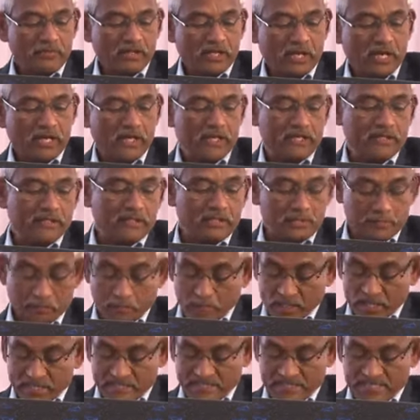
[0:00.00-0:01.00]
and they are
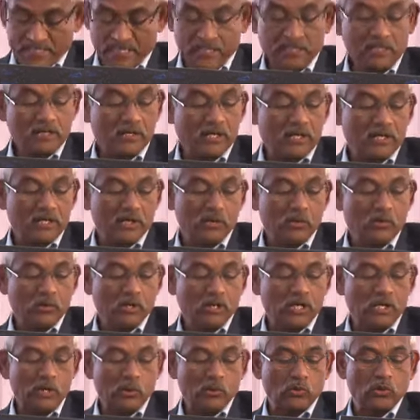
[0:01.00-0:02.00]
partial or no
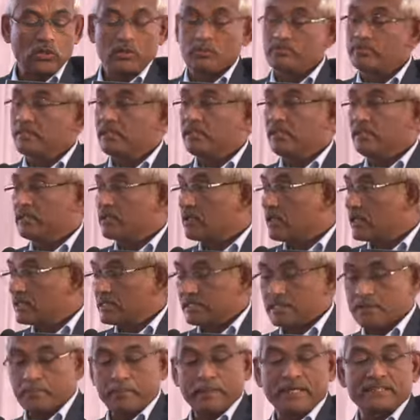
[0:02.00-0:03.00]
control of the
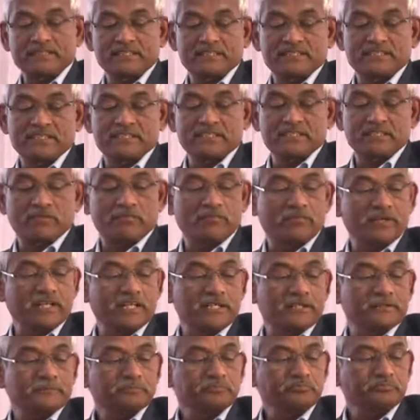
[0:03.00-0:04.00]
target pathogen in the
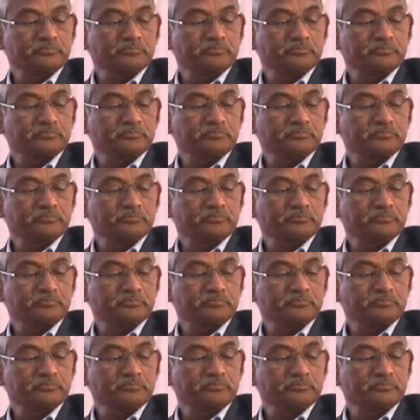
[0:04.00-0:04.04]
field.